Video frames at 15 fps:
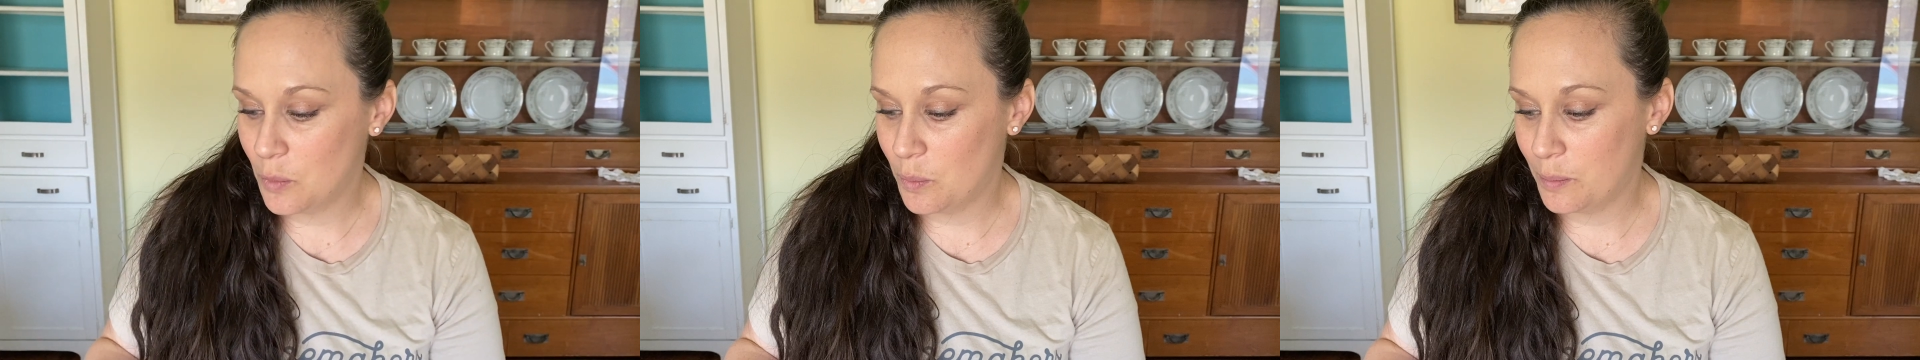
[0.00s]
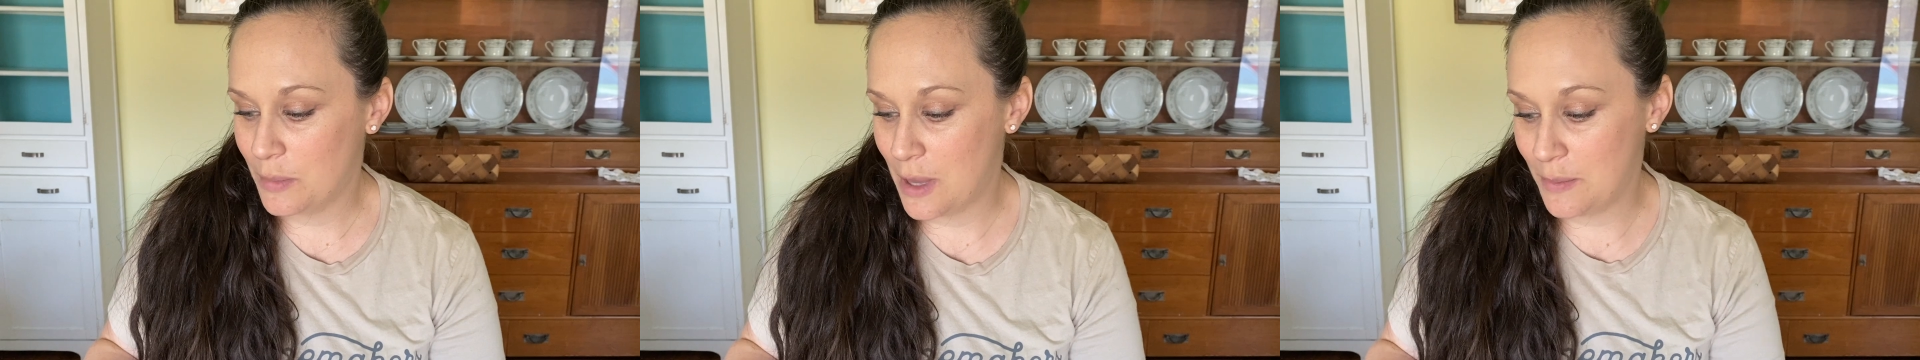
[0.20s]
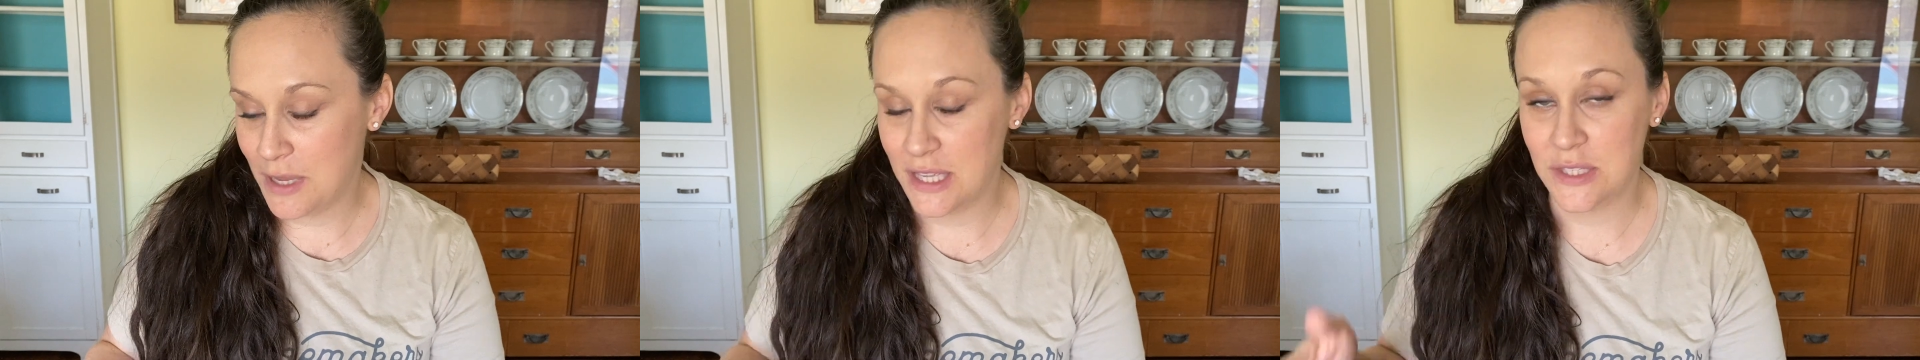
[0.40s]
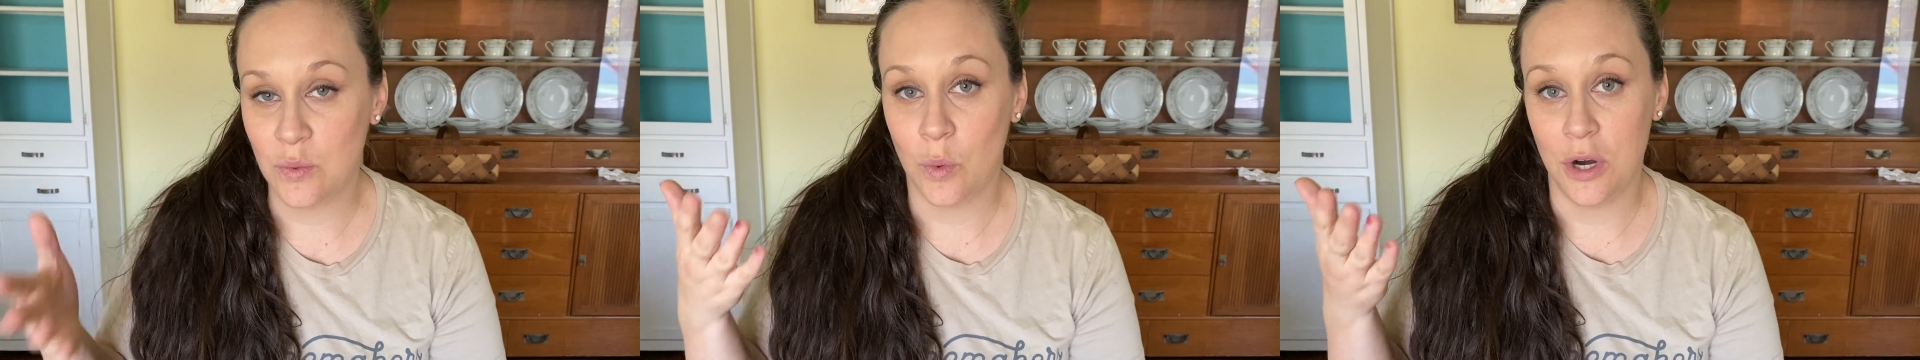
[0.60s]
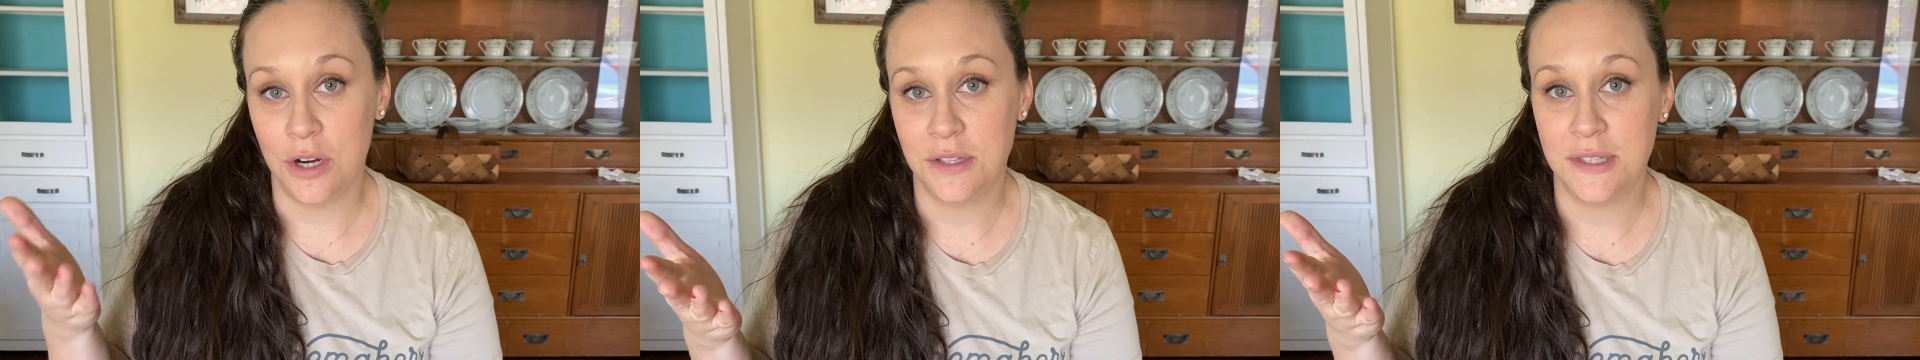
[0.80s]
maybe it's
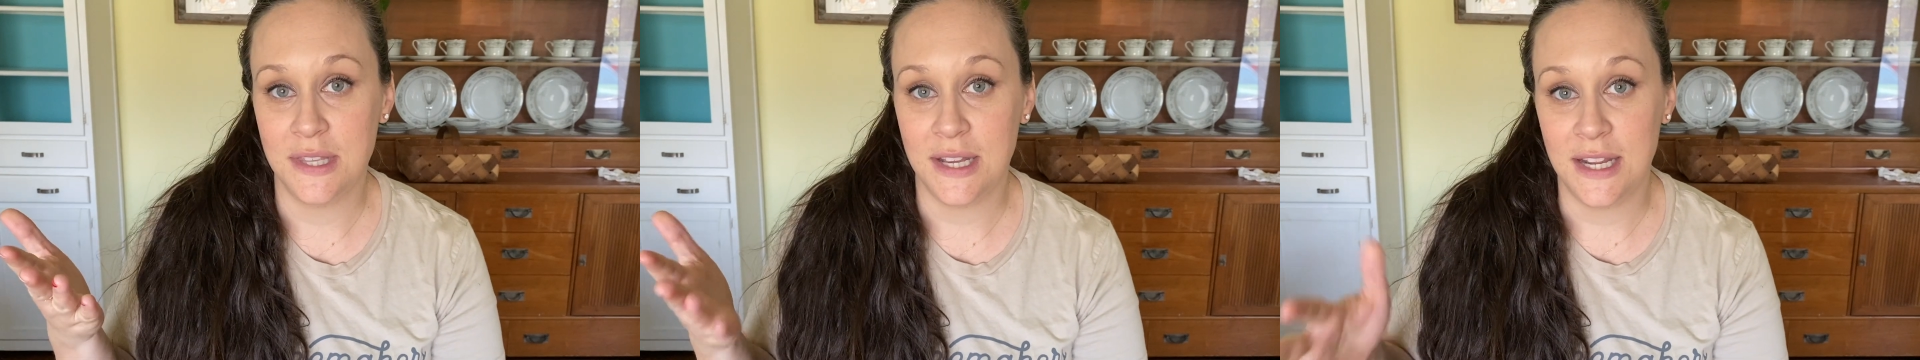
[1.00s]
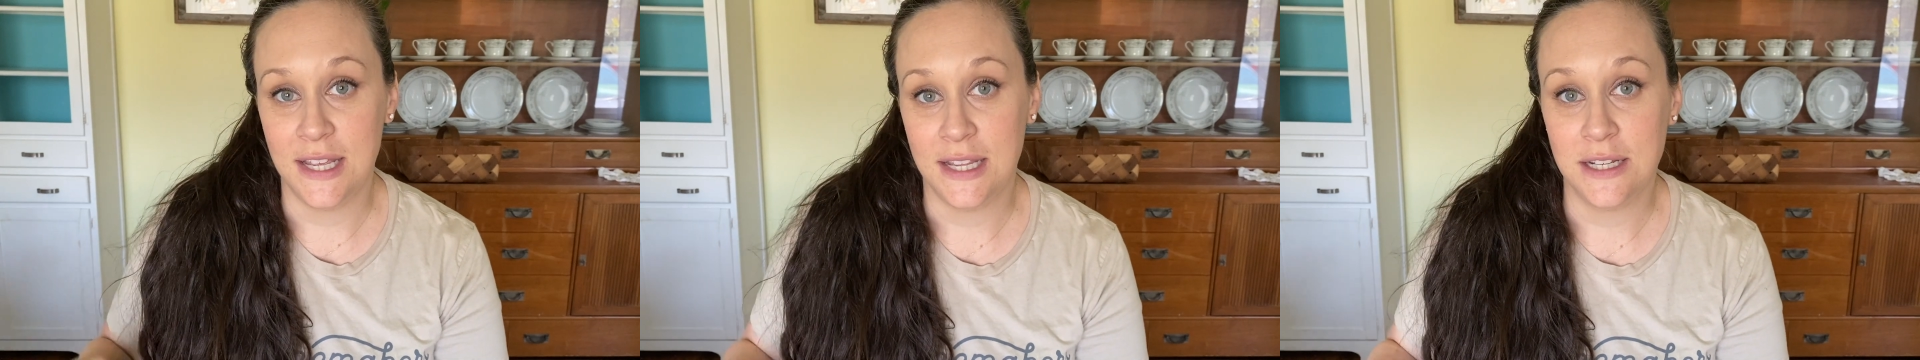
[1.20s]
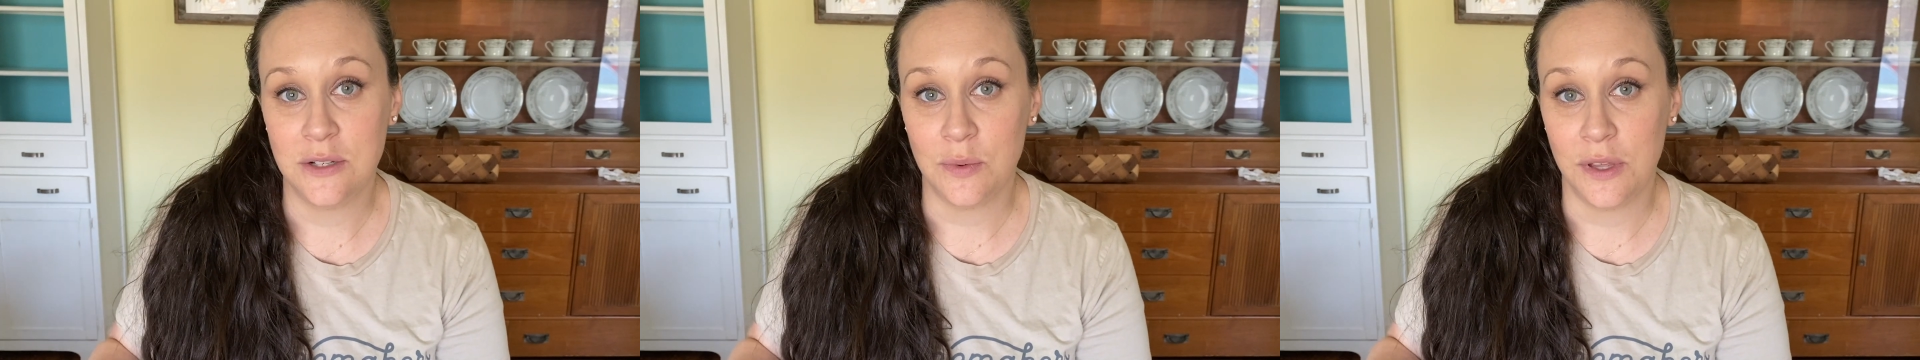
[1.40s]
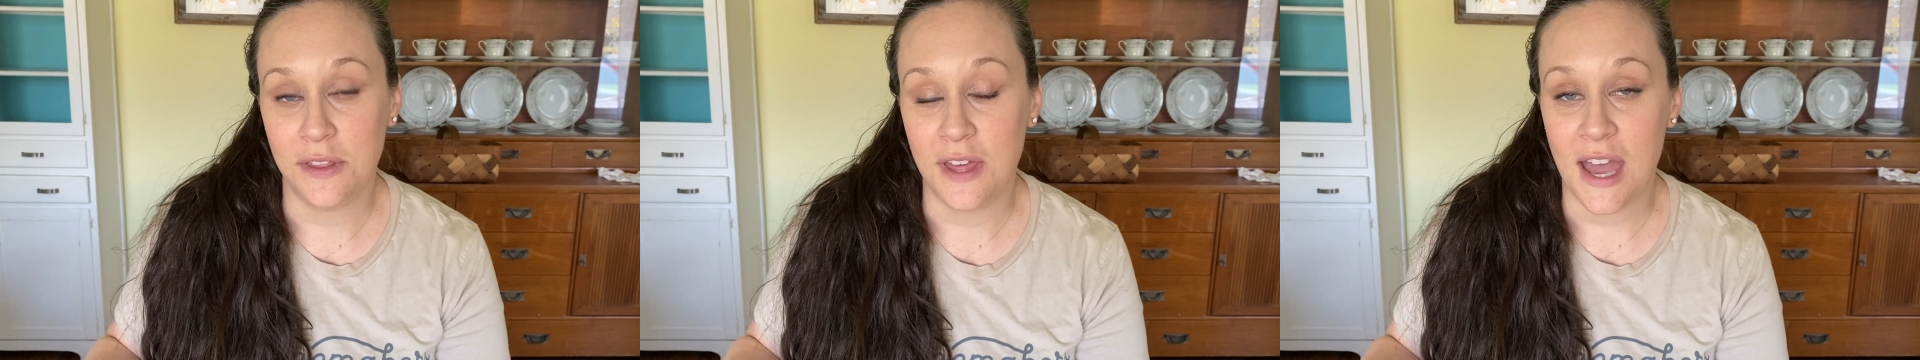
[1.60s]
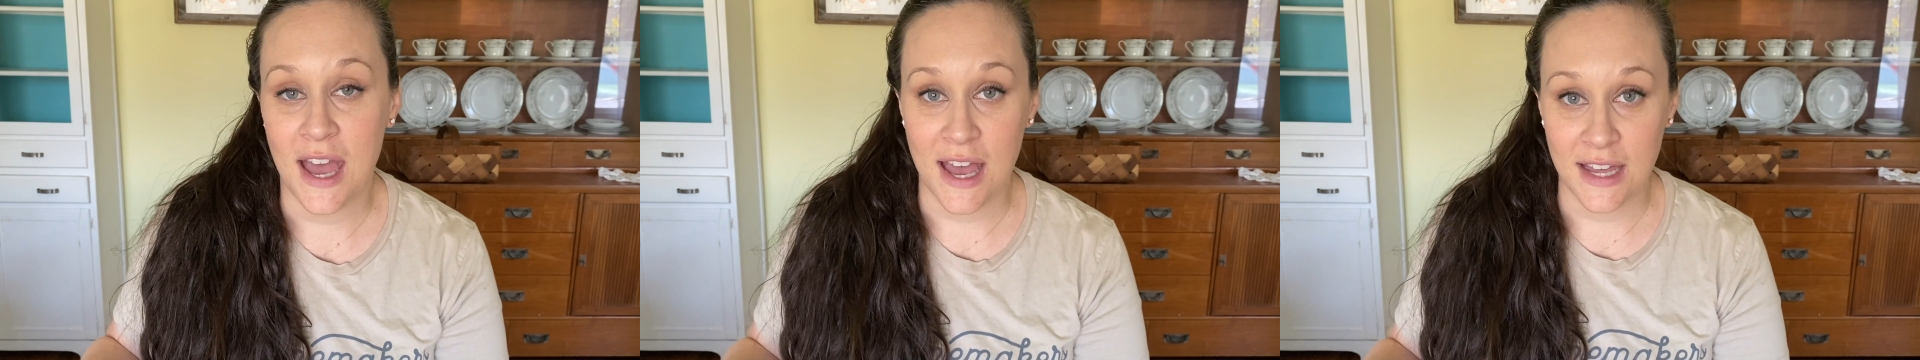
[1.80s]
words that end with
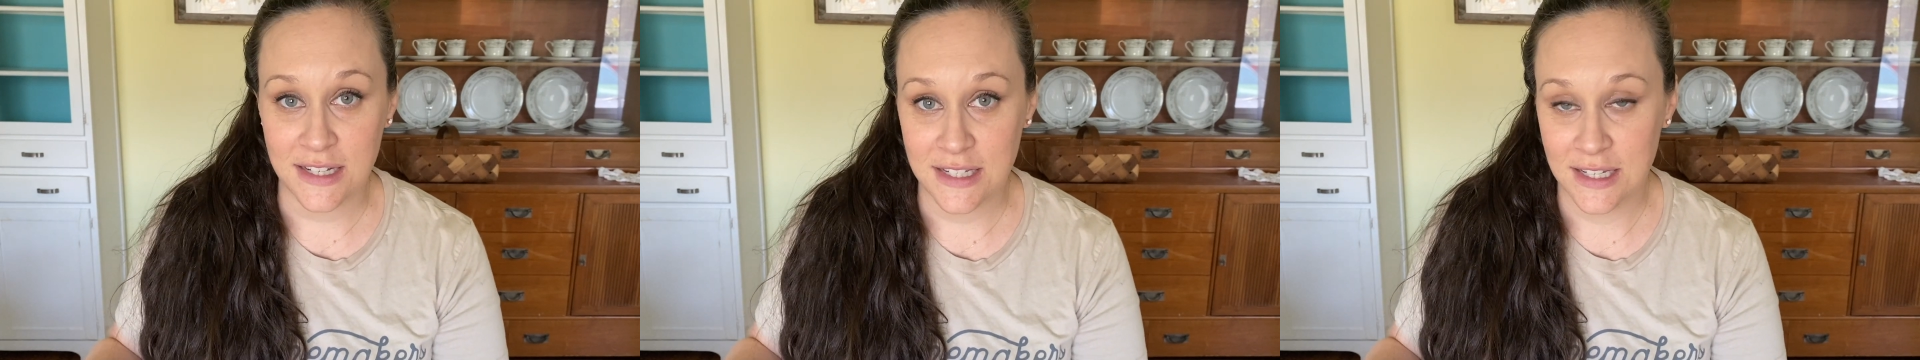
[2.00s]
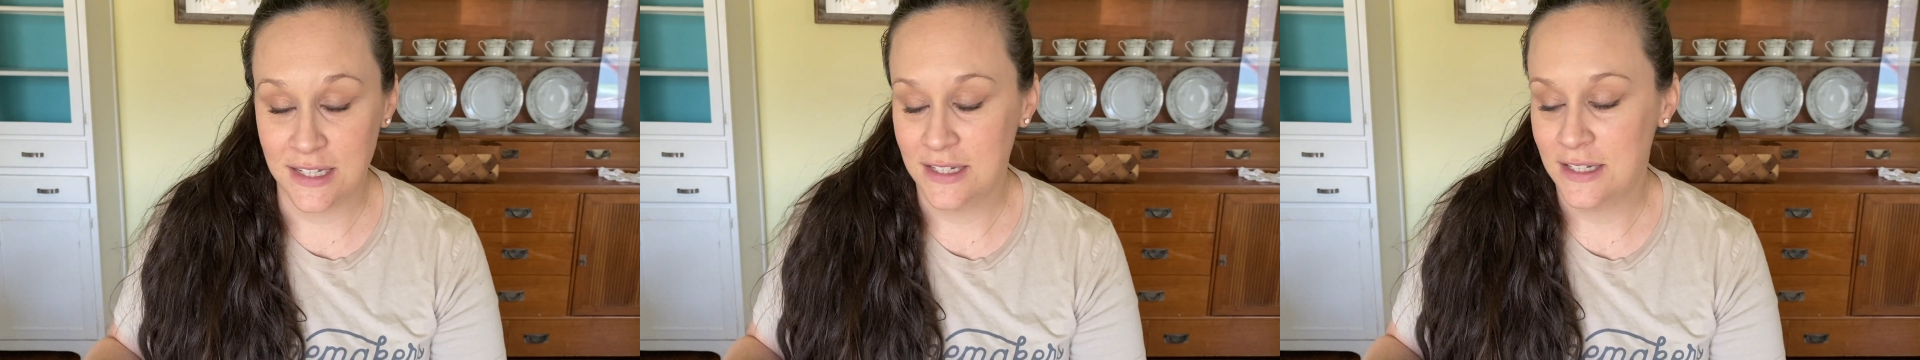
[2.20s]
at,